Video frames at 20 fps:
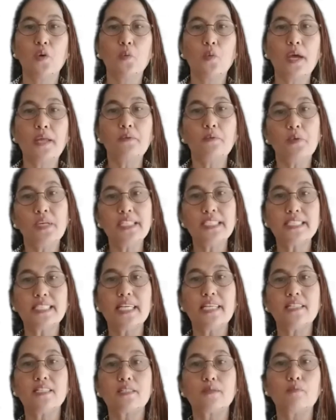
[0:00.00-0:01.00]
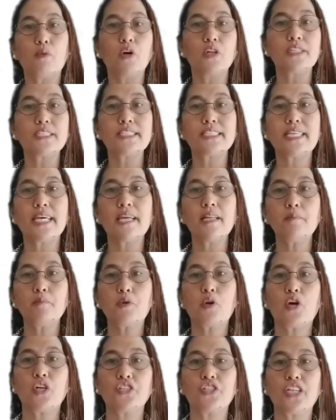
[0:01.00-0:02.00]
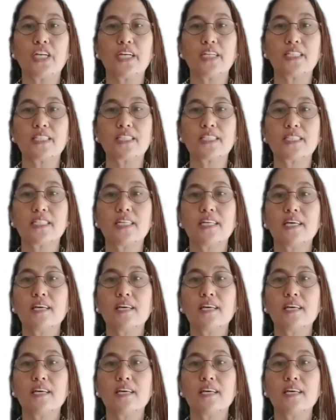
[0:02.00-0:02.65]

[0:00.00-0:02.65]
When we say small-scale projects,